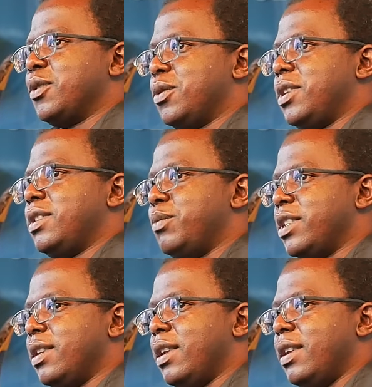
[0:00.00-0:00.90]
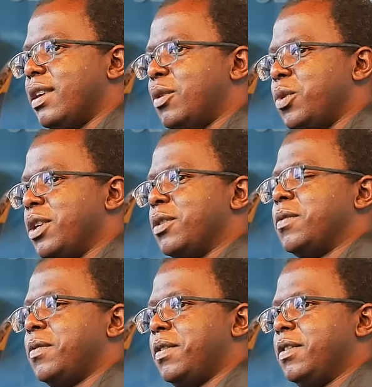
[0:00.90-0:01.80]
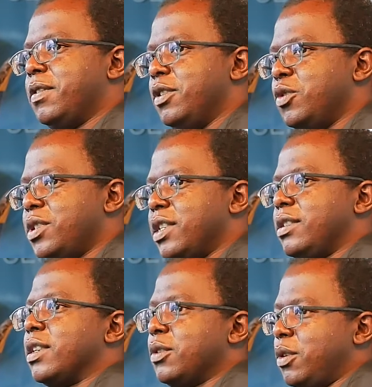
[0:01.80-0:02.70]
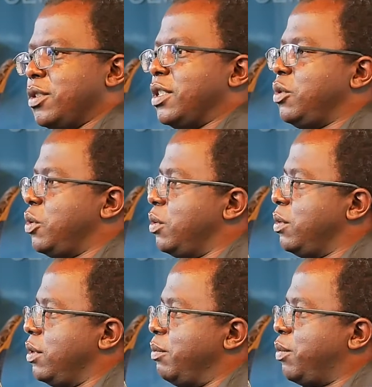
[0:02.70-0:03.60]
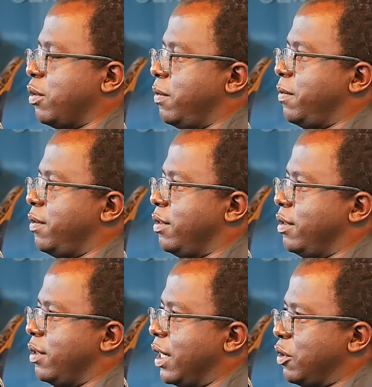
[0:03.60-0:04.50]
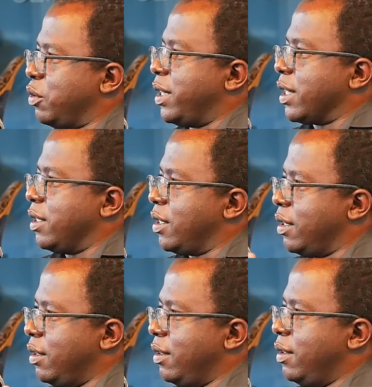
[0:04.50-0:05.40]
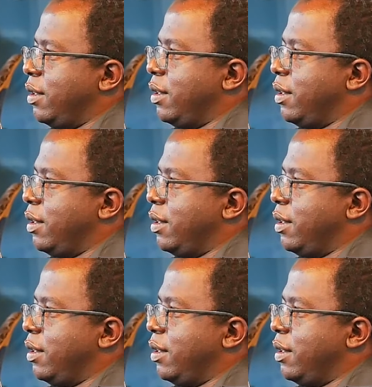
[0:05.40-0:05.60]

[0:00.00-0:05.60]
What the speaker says: channels role is basically a way of using technology to improve customer reach.